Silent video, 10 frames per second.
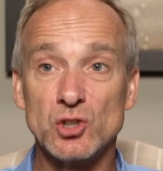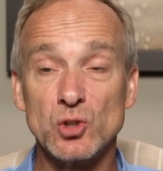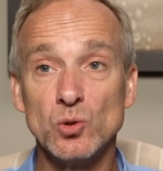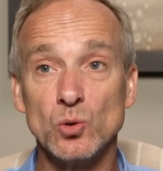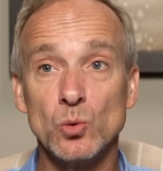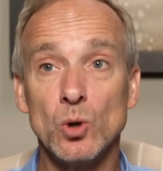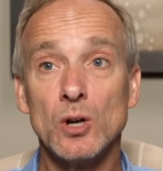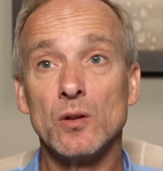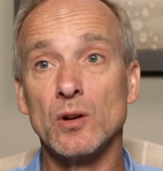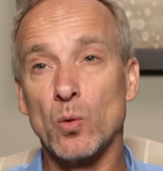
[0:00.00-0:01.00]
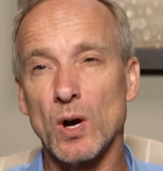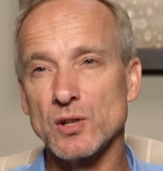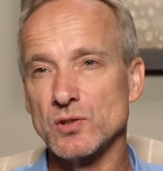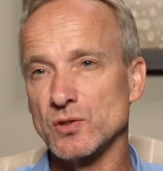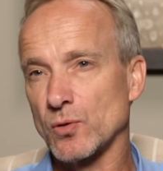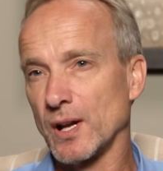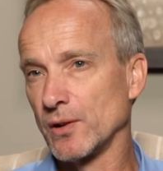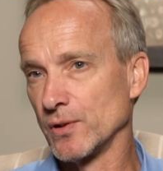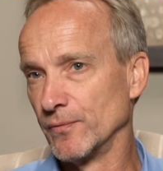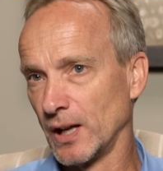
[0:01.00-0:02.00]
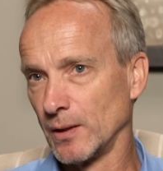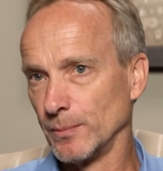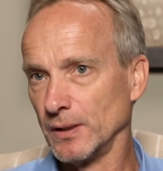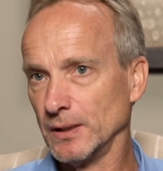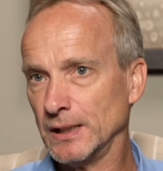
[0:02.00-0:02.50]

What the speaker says: to the question's trend or development.